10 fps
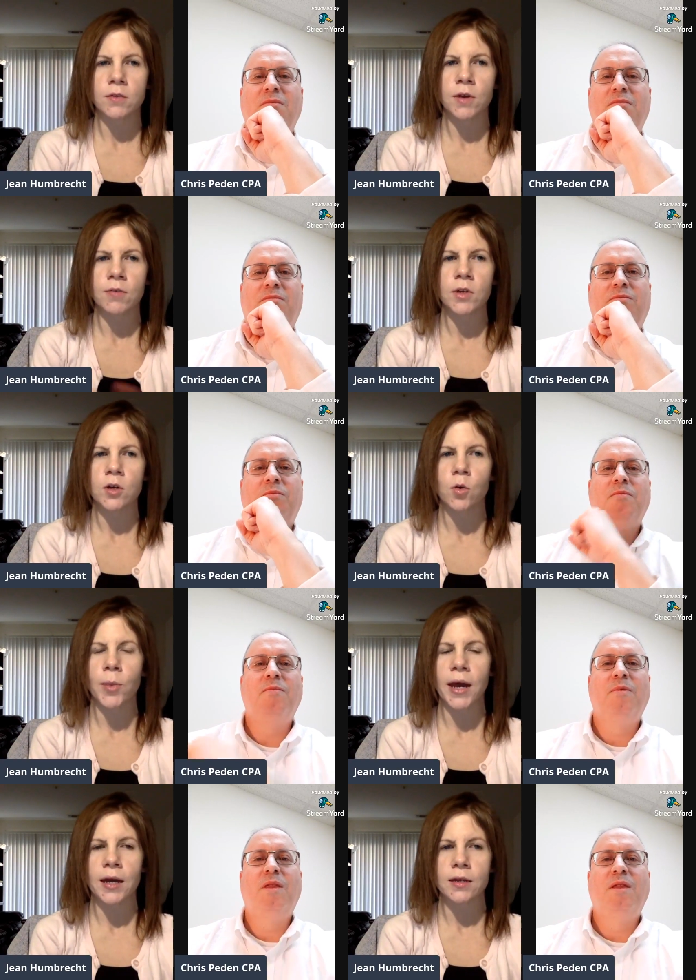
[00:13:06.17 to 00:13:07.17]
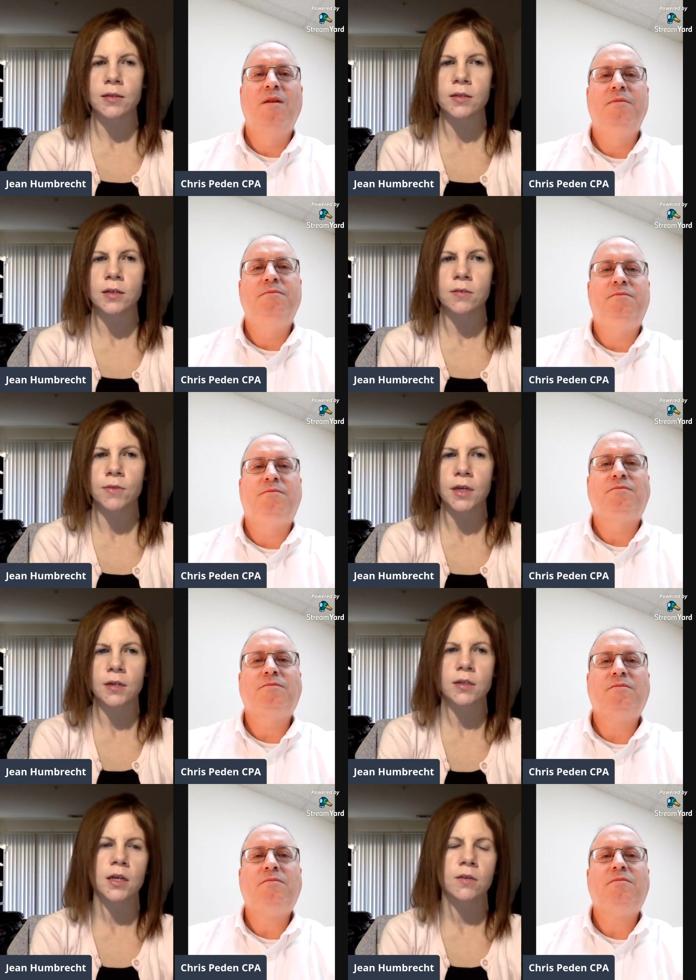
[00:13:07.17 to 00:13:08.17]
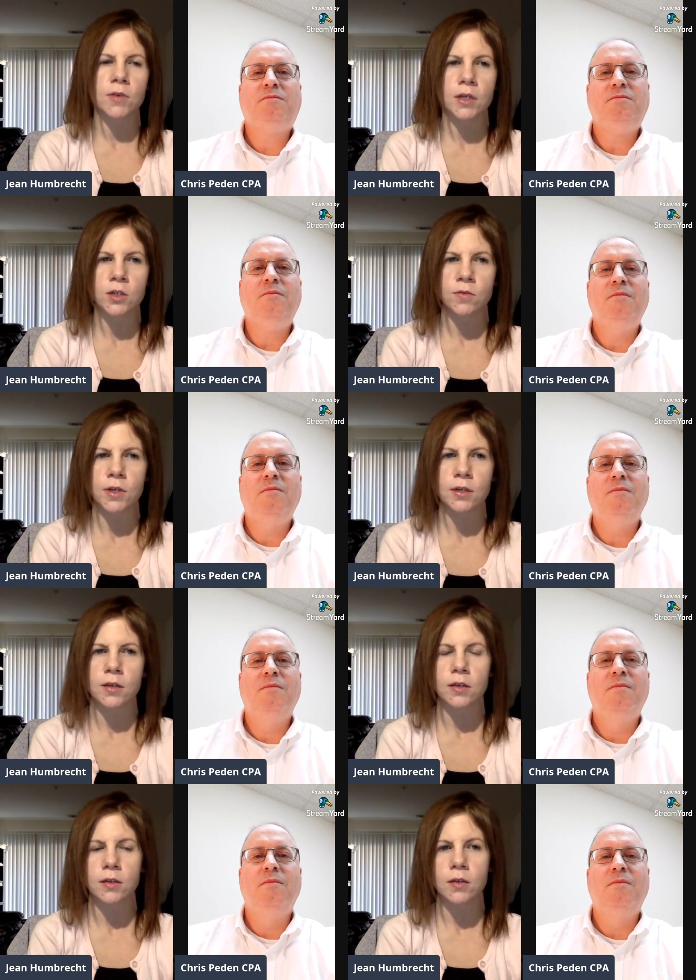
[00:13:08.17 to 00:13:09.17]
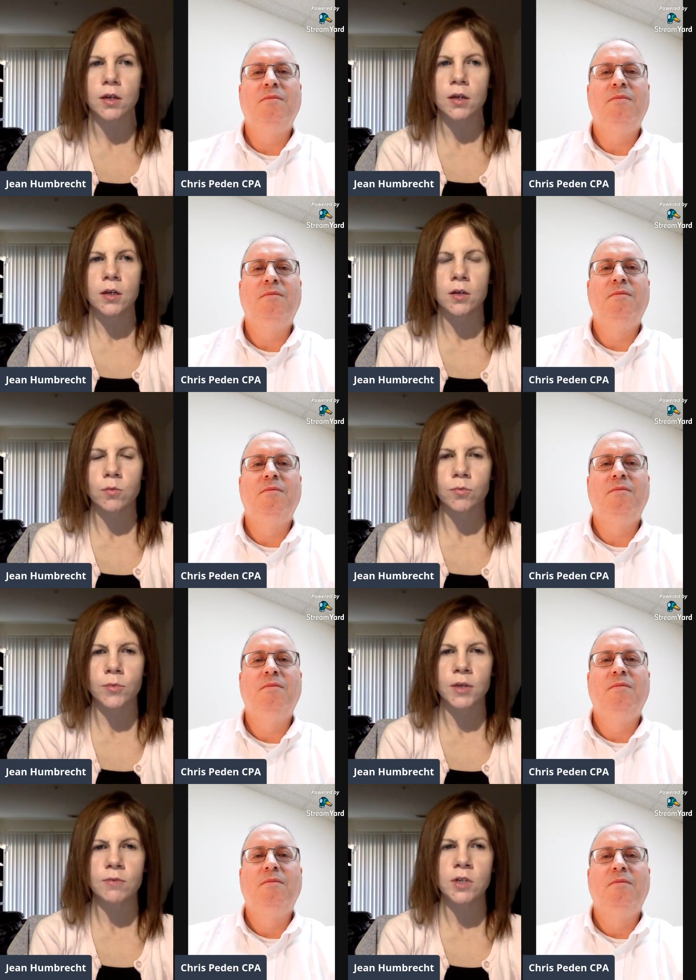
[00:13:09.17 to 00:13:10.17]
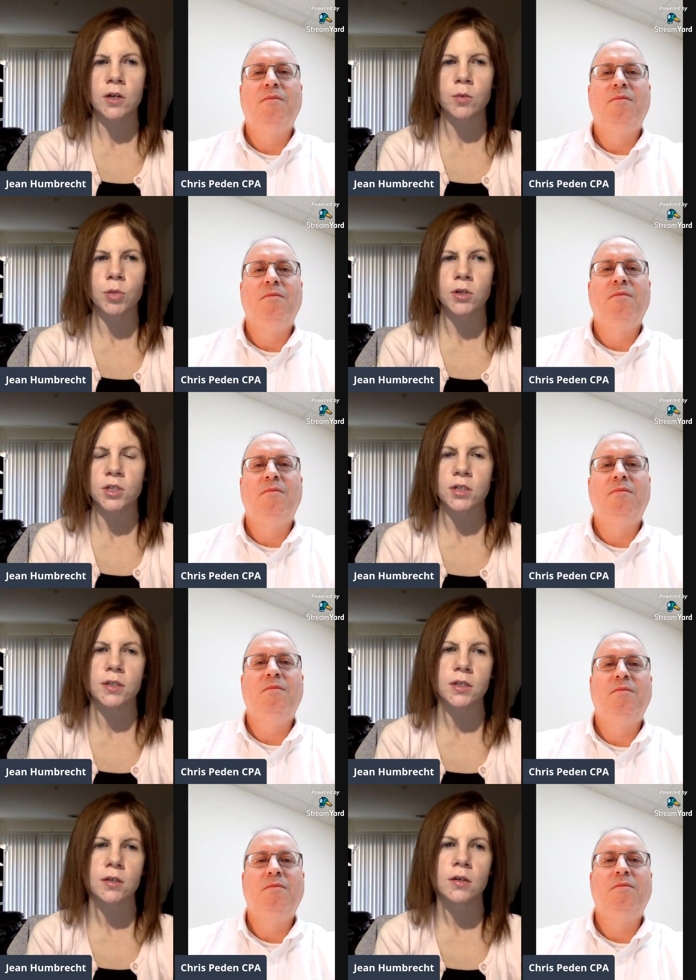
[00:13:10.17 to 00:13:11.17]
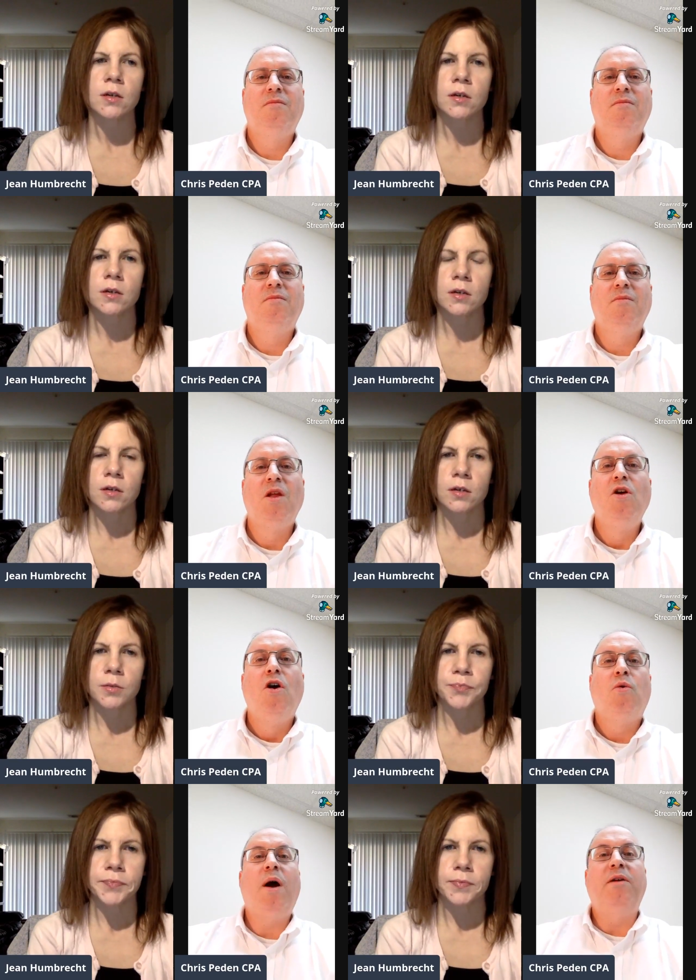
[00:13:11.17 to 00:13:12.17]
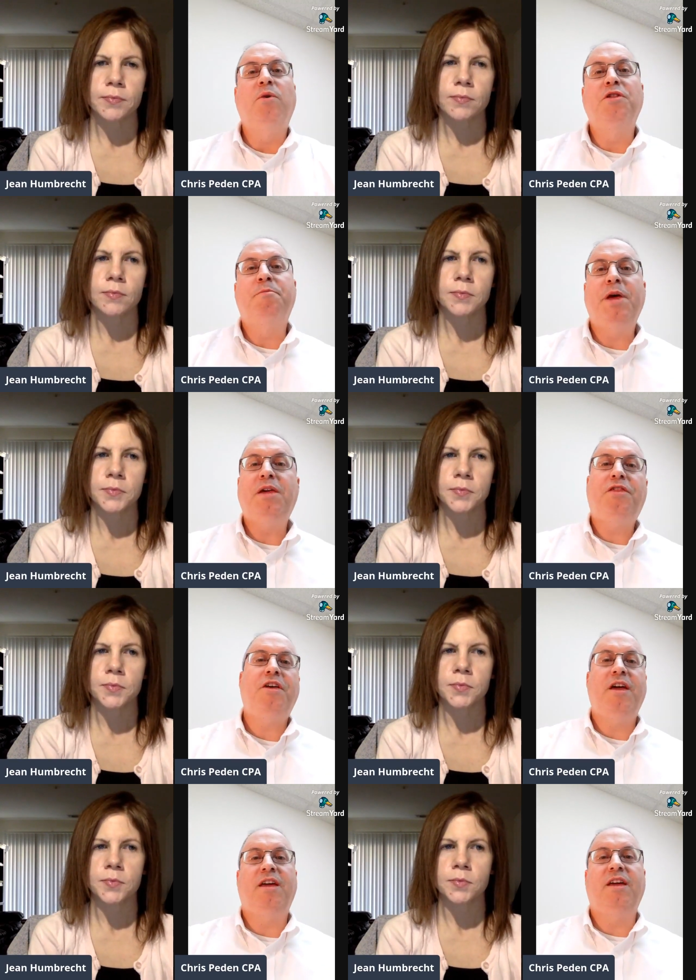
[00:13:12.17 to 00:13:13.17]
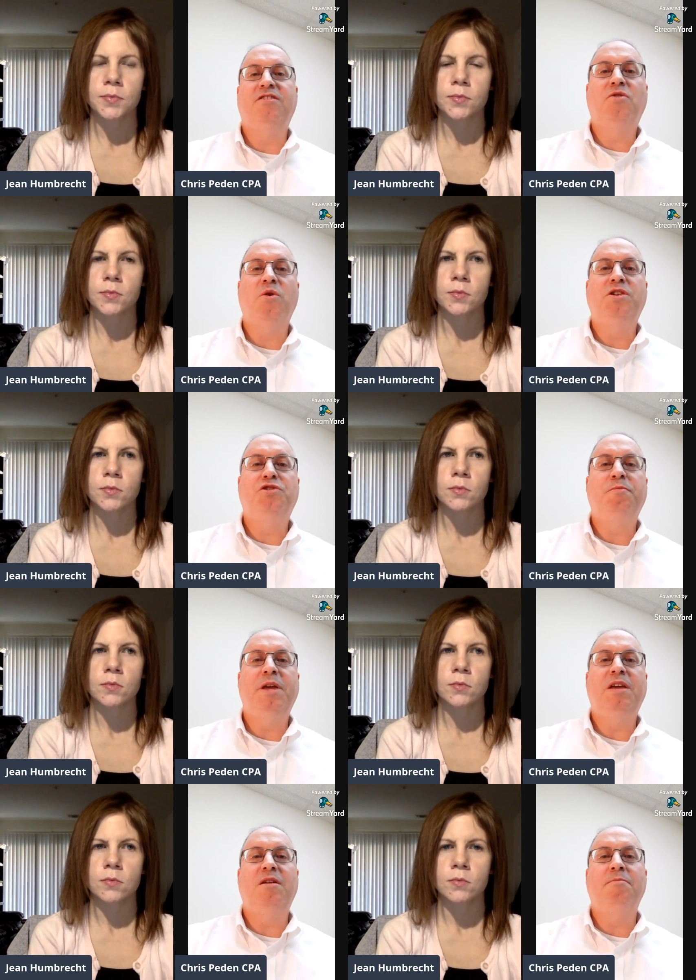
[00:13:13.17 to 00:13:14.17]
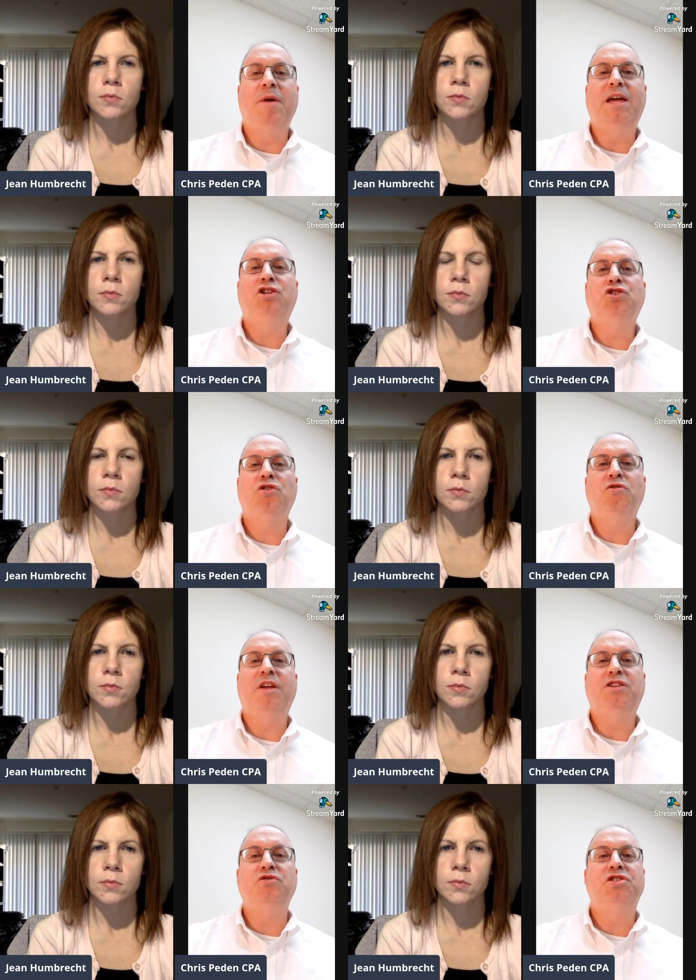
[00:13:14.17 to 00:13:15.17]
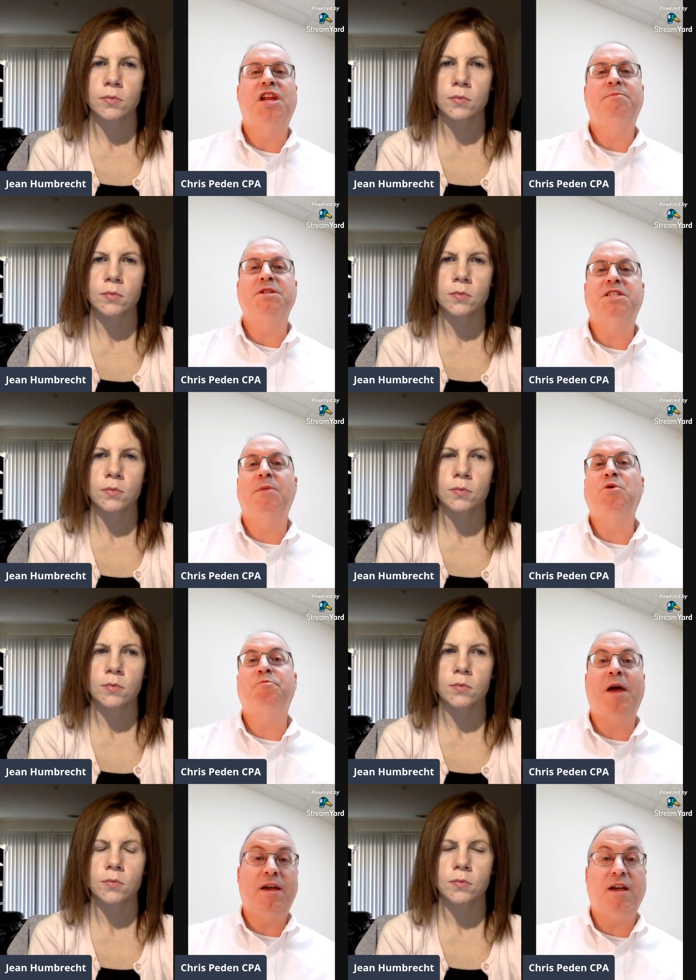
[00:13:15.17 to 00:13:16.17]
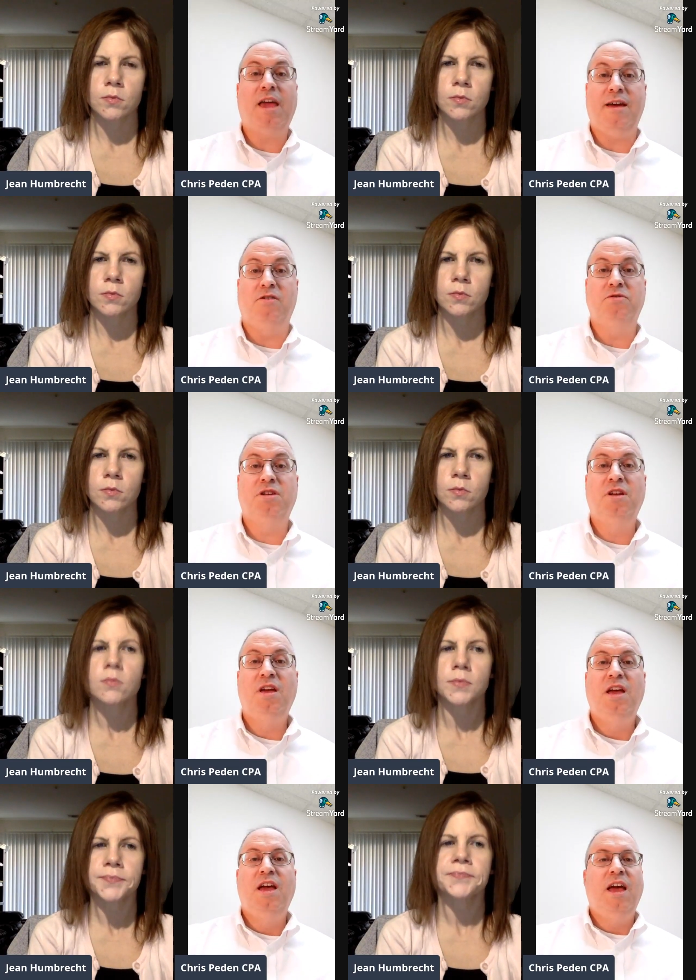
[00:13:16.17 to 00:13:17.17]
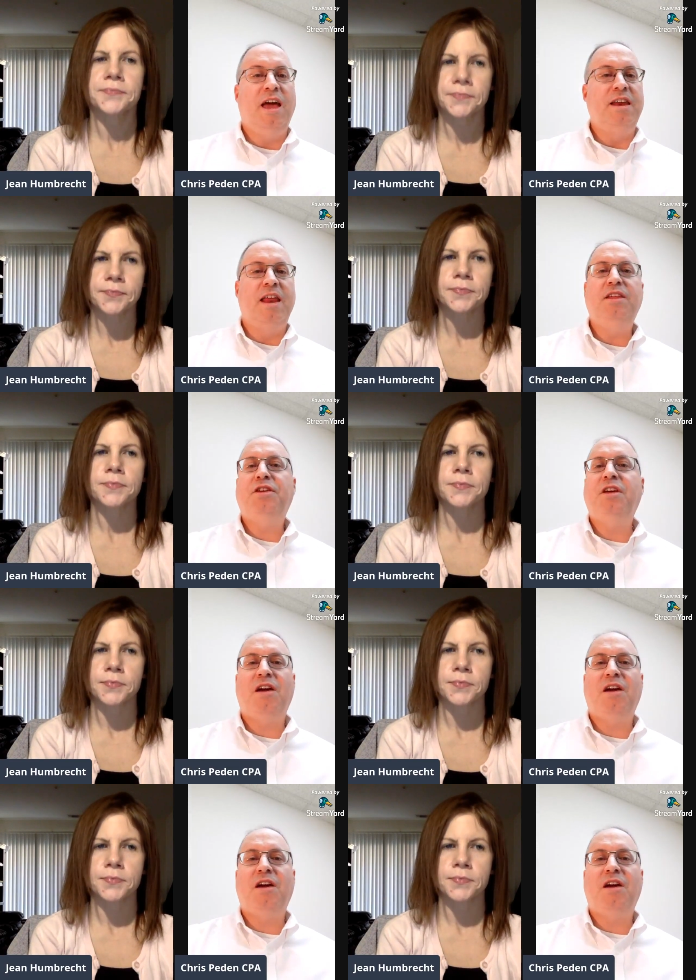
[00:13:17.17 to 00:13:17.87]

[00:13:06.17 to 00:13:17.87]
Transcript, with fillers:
Speaker 1: of having to go back and see if they can take advantage of anything that, you know, they've done or purchased.
Speaker 2: Right. Well, the big thing is going to be make sure that you set up a separate bank account.
Speaker 1: Mm-hmm.
Speaker 2: And anything